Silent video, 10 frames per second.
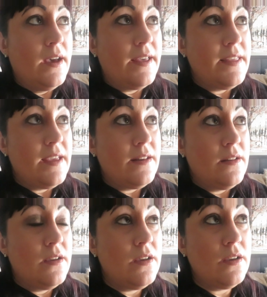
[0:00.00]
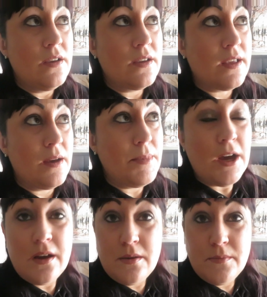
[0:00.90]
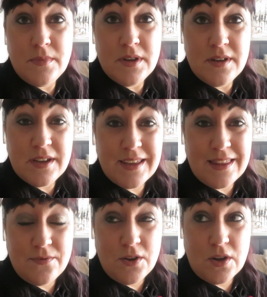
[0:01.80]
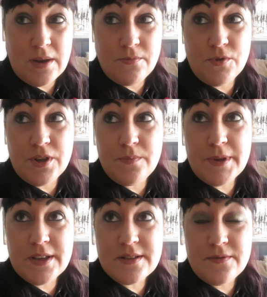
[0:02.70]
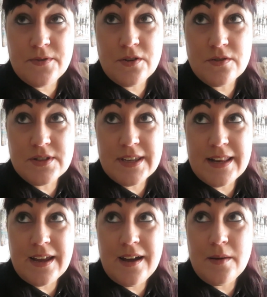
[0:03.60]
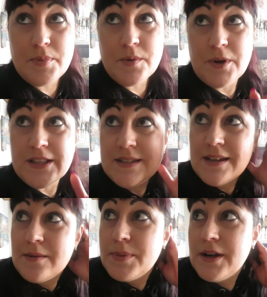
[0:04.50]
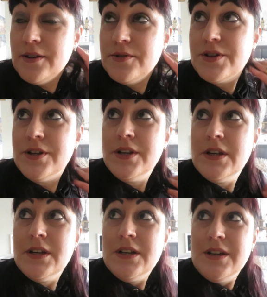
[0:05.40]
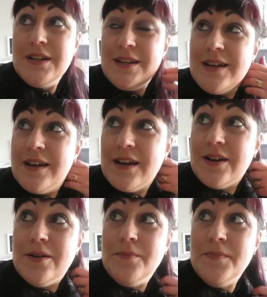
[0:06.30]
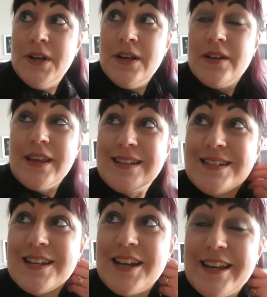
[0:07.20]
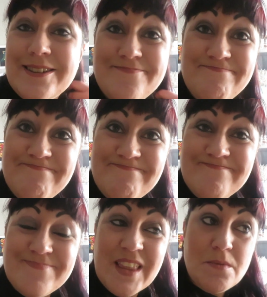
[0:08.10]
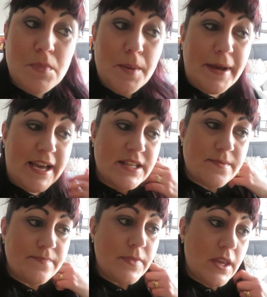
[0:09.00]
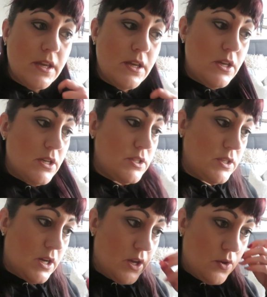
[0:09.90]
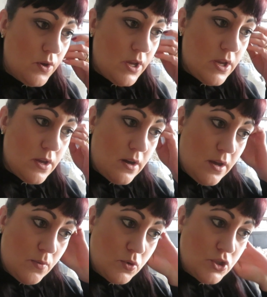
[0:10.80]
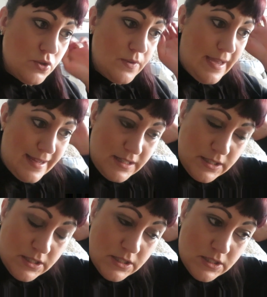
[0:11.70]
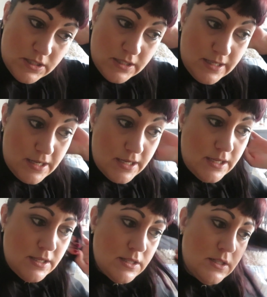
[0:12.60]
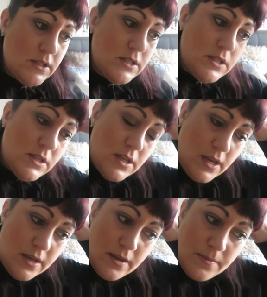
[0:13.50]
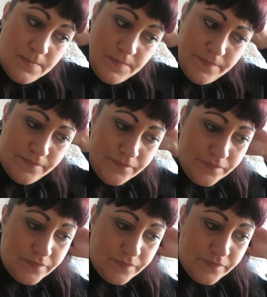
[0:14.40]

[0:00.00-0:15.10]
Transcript: And then come home and get the vlog up for you because I forgot to get it up, the Wednesday upload, um, yesterday. My bad. So I will do that today. Um,